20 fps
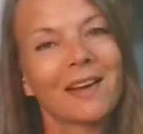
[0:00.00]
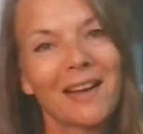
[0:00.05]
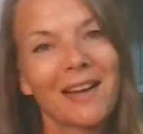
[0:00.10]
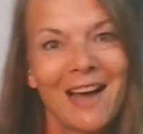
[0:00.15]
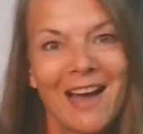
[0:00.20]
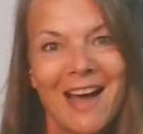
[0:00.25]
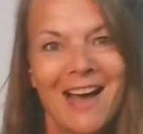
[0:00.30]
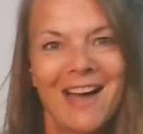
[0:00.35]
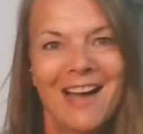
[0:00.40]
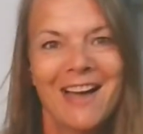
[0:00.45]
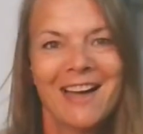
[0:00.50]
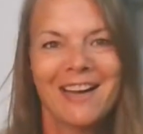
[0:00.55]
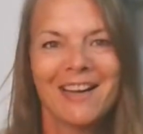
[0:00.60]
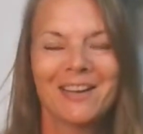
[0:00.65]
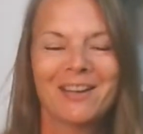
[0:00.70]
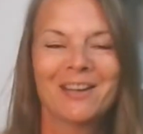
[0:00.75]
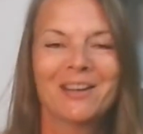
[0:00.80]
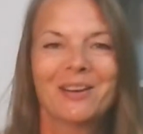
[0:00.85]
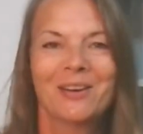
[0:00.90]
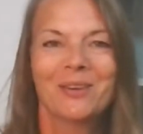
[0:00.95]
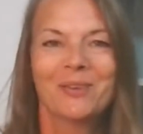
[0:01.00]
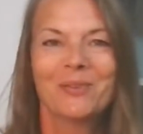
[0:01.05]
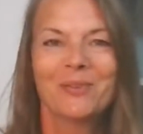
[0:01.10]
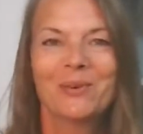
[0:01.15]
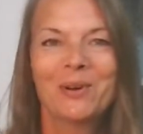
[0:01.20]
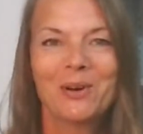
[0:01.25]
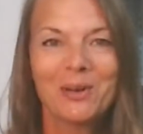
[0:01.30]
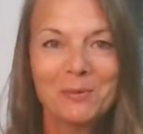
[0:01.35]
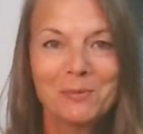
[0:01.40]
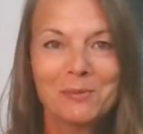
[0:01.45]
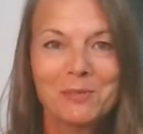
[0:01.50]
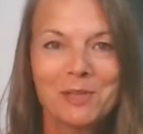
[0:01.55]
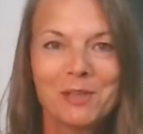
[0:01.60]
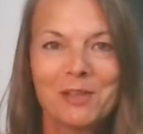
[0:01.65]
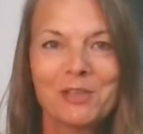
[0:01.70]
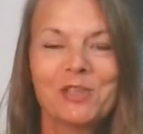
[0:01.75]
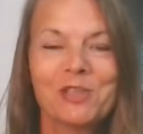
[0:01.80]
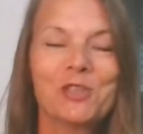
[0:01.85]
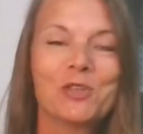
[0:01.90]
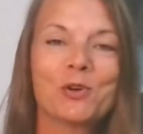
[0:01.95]
Hi, welcome to
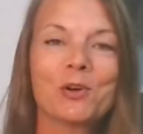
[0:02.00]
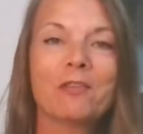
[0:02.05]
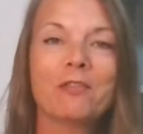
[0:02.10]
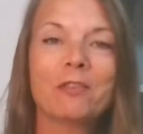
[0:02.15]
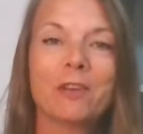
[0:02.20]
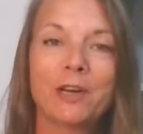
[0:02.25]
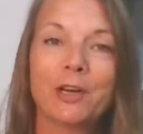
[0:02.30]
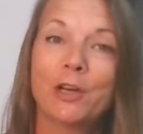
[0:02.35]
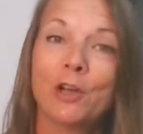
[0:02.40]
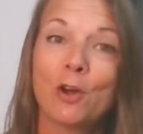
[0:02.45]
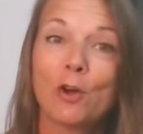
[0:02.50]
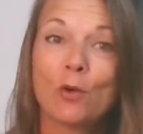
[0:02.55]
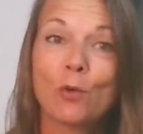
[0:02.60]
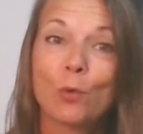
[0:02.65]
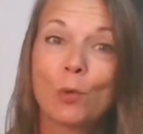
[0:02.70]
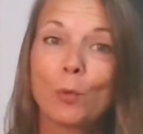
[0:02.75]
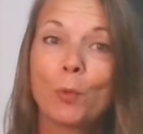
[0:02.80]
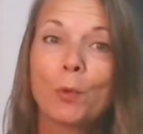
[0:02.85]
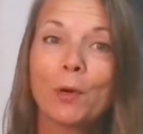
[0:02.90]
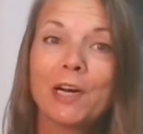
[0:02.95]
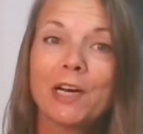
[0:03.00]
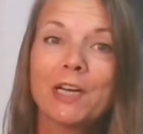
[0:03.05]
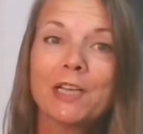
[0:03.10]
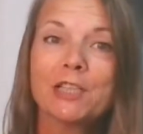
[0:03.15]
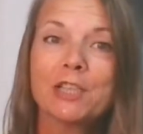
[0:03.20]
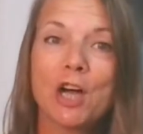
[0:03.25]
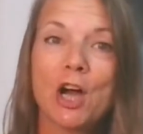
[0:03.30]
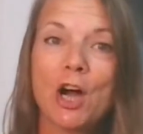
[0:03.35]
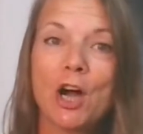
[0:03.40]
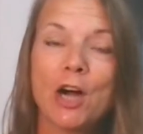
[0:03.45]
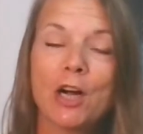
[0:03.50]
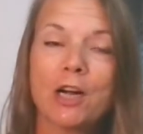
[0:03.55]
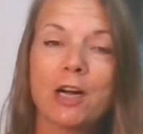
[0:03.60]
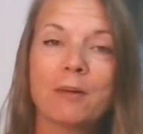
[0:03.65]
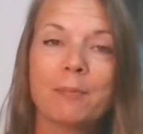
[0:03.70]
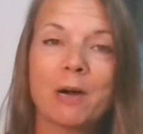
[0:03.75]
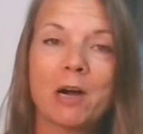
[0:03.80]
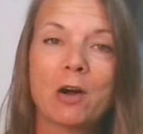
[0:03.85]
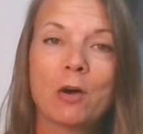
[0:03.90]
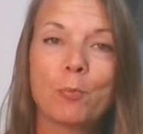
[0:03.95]
this short video where we're going to talk
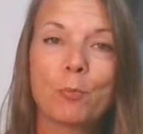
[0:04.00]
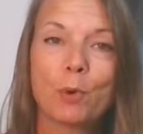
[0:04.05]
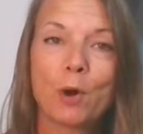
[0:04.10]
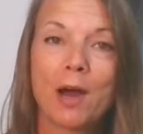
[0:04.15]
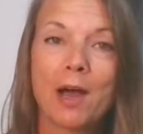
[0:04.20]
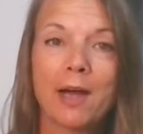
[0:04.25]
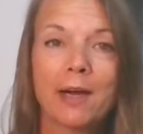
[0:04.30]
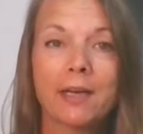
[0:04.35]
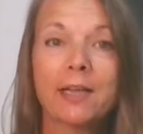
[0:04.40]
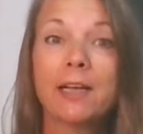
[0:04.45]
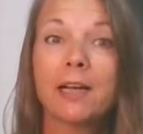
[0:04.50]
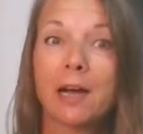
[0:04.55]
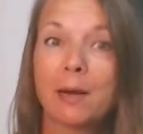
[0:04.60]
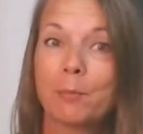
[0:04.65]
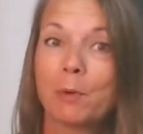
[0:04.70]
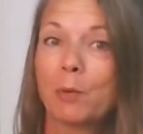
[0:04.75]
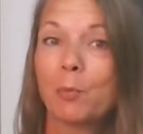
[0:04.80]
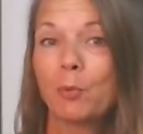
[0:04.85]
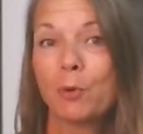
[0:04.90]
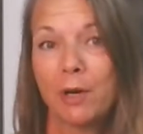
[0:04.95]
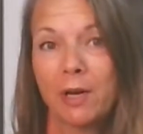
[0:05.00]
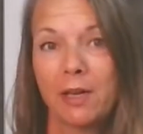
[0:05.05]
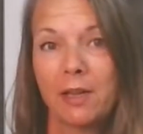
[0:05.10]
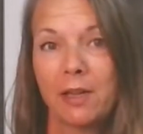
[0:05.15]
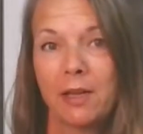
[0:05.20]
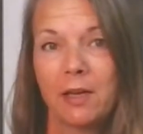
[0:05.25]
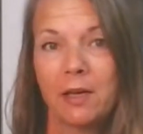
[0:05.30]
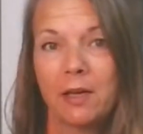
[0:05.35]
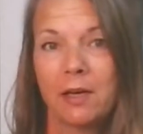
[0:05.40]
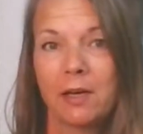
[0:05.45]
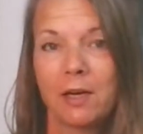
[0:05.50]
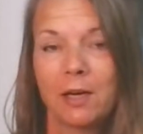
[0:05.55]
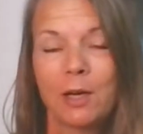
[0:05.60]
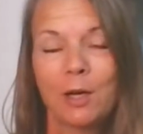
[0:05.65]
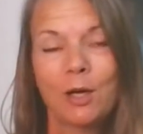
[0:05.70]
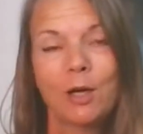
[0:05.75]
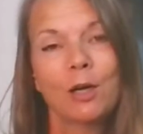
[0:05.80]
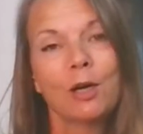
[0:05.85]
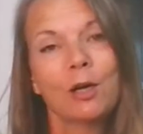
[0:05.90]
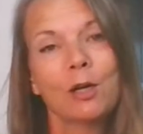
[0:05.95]
about pranayama breathing.
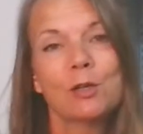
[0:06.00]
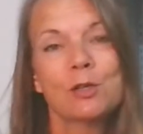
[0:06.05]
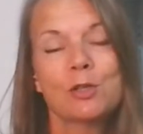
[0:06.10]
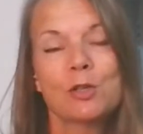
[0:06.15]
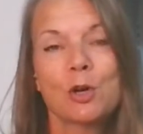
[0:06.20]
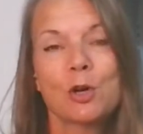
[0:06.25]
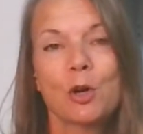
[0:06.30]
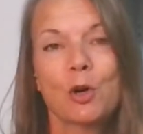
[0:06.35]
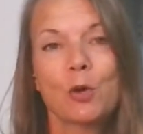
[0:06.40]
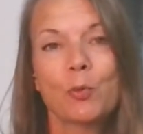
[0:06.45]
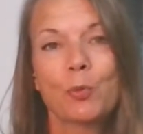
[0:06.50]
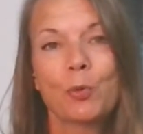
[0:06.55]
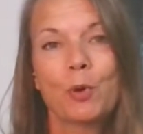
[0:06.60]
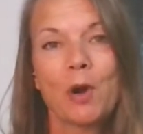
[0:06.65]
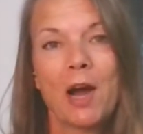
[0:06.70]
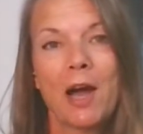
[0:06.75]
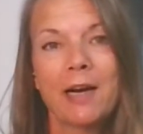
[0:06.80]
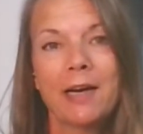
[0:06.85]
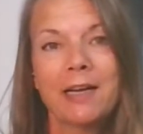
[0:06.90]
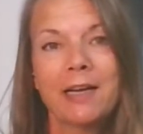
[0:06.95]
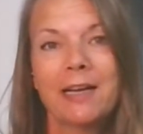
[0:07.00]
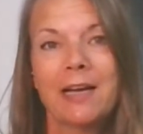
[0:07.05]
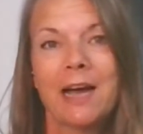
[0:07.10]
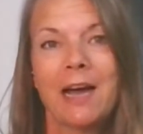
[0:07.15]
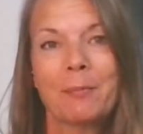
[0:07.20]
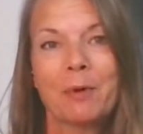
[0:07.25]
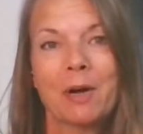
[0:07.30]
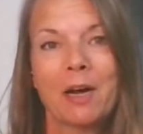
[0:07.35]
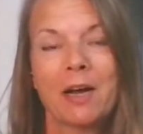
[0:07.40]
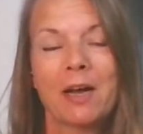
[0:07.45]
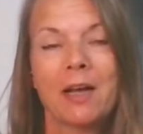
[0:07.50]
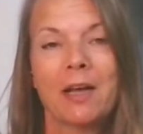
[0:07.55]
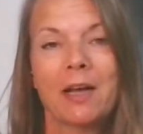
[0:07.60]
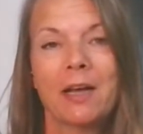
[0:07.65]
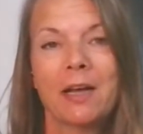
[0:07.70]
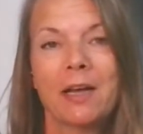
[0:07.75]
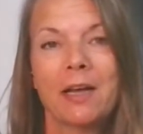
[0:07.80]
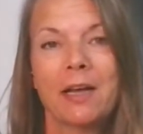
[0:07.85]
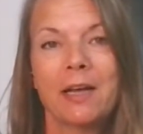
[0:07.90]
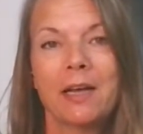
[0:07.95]
So, pranayama
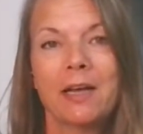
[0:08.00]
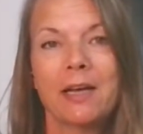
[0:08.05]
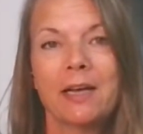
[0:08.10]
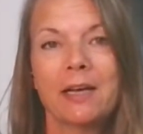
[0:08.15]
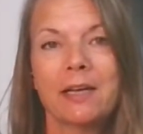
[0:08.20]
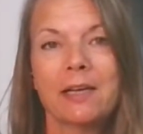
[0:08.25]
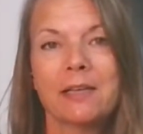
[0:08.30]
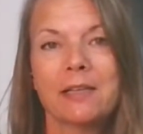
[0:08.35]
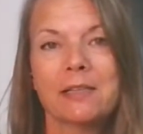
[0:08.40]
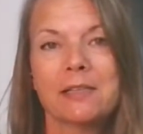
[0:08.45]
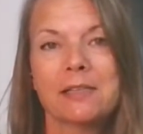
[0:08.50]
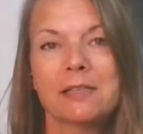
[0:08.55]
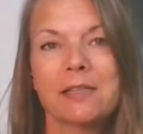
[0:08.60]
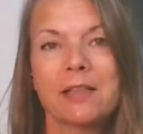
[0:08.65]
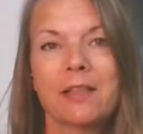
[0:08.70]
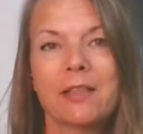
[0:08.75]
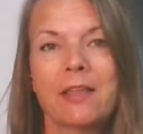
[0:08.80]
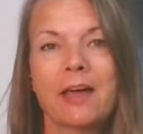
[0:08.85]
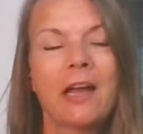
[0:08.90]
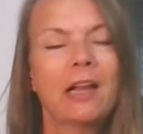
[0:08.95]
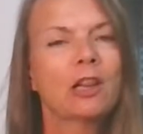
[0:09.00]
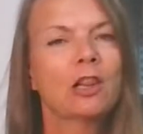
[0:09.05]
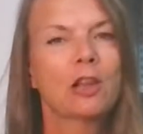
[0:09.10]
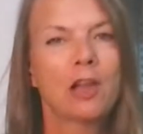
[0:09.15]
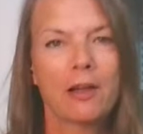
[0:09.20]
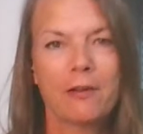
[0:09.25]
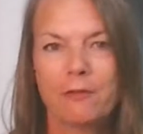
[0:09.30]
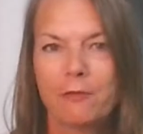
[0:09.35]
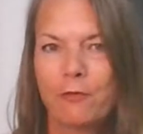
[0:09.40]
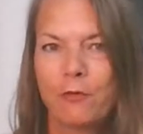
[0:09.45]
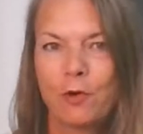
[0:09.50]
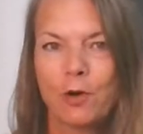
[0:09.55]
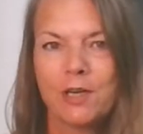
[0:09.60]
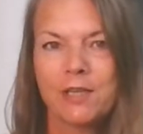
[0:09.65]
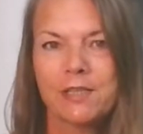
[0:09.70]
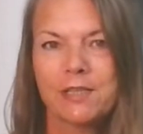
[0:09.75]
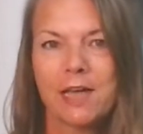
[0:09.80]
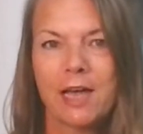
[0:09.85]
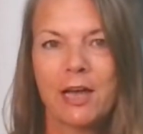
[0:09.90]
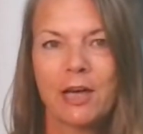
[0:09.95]
is that life
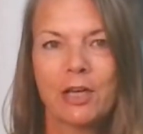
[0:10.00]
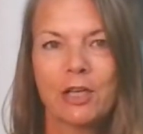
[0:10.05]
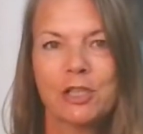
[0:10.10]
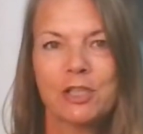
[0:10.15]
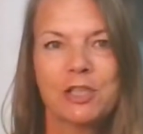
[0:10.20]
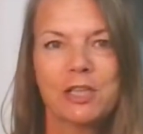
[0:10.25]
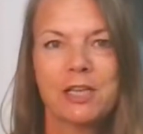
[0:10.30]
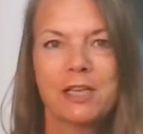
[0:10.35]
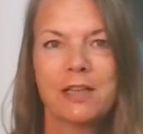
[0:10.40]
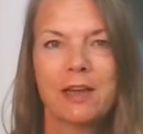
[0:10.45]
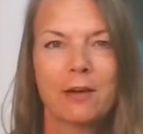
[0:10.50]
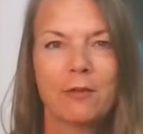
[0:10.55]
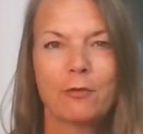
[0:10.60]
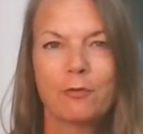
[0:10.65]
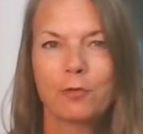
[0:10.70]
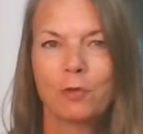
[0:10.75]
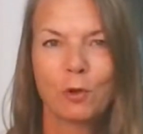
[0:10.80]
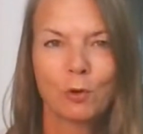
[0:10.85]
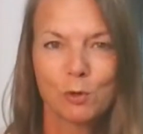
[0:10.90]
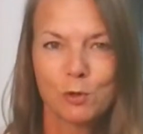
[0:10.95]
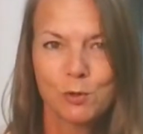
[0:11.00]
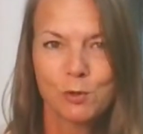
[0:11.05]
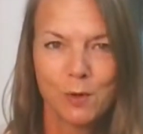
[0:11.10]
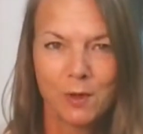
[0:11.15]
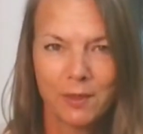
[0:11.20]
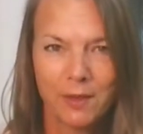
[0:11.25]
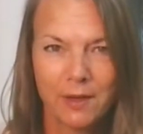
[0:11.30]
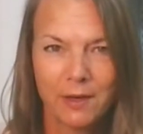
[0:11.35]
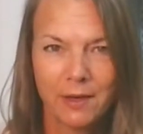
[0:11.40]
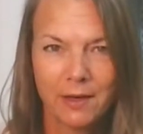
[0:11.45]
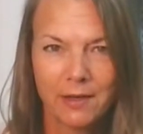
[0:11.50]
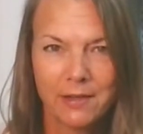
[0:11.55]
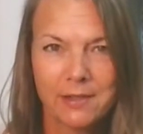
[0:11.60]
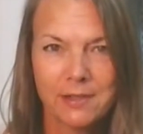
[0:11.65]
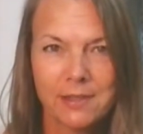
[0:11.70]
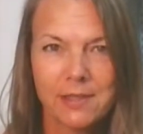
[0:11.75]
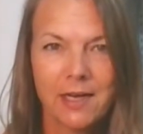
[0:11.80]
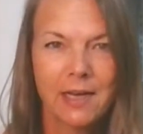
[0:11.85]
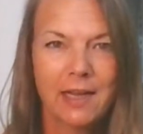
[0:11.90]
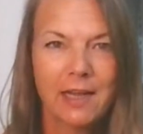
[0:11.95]
force energy that flows within
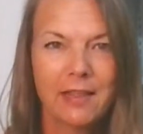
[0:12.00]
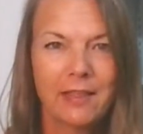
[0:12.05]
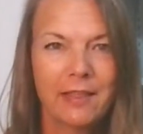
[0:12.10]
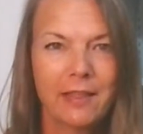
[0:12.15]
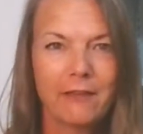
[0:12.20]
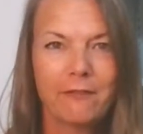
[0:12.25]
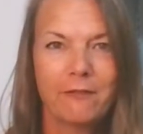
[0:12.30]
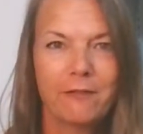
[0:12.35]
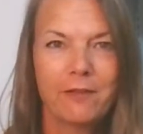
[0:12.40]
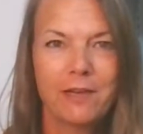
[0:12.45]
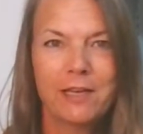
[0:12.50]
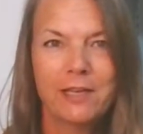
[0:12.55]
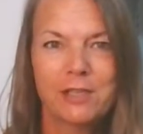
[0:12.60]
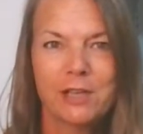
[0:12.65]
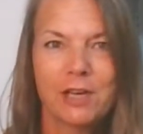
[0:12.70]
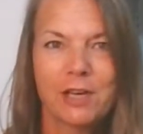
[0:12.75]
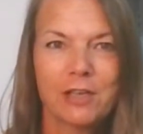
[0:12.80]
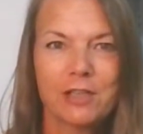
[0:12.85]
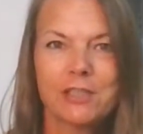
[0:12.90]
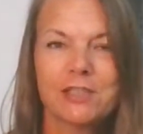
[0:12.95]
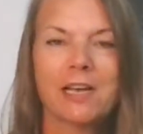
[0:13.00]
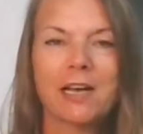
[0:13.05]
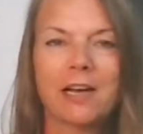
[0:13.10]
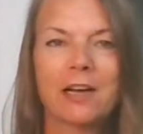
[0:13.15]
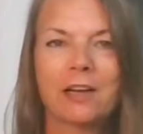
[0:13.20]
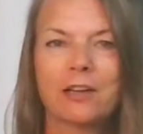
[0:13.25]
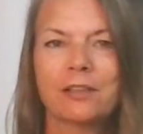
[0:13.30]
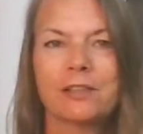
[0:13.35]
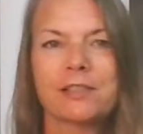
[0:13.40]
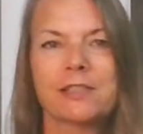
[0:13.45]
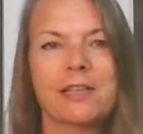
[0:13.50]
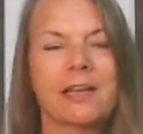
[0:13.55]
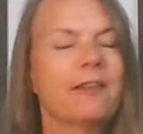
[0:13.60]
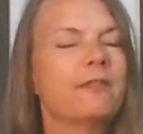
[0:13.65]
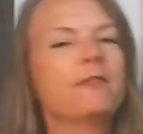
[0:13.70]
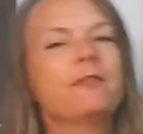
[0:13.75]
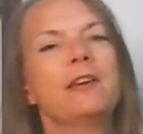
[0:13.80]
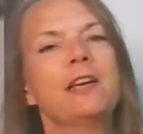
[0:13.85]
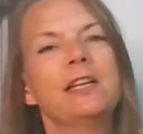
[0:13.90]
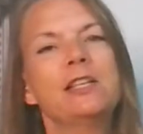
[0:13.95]
us, that feeds our cells, that
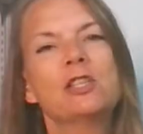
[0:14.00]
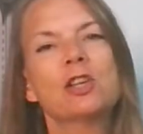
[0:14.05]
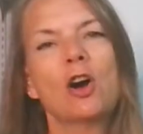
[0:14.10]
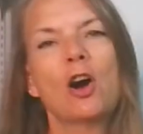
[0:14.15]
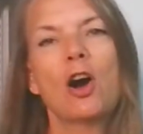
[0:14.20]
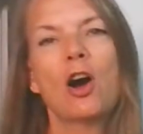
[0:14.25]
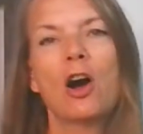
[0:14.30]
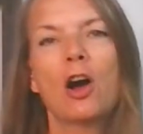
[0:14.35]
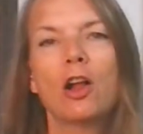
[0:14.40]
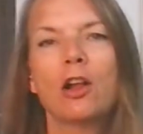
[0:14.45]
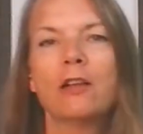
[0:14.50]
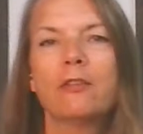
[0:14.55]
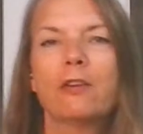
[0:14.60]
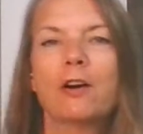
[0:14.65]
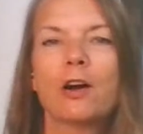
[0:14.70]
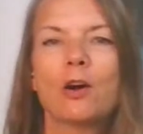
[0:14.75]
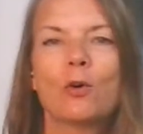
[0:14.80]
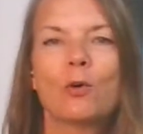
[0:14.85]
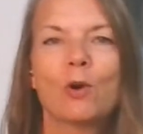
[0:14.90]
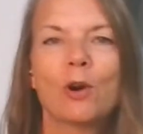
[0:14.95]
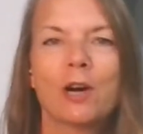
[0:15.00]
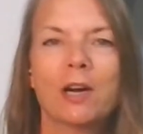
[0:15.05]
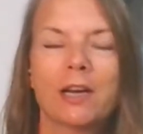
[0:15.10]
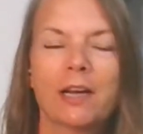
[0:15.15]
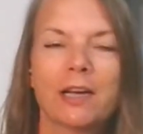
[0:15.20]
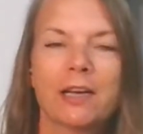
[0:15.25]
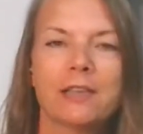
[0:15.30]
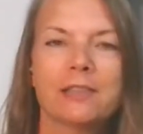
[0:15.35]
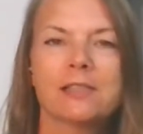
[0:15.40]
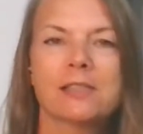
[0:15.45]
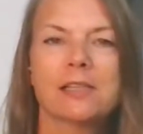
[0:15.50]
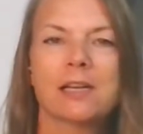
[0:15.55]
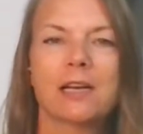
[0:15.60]
feeds all of our organs,